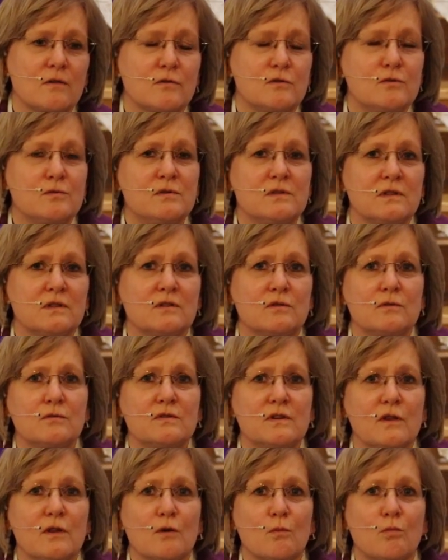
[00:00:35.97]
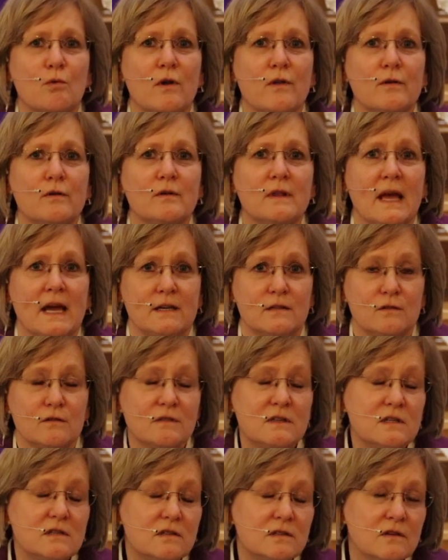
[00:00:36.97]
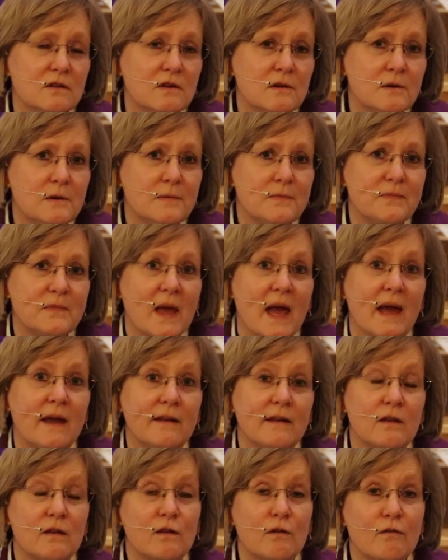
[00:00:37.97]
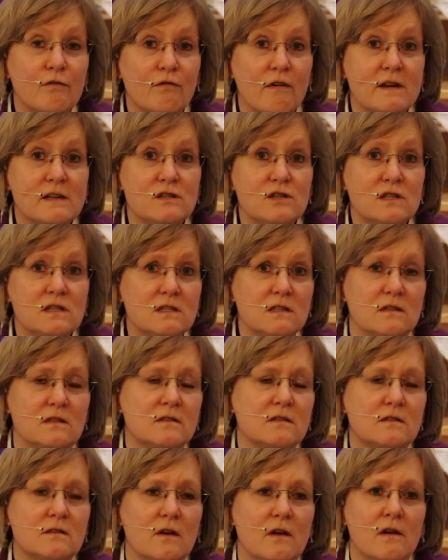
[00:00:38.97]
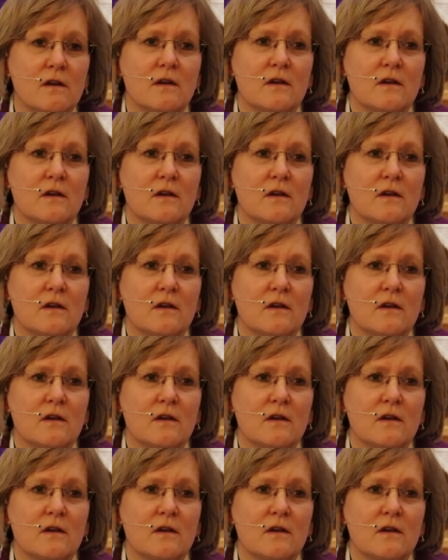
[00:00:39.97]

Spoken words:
two sisters, and their brother Lazarus, and their friend Jesus.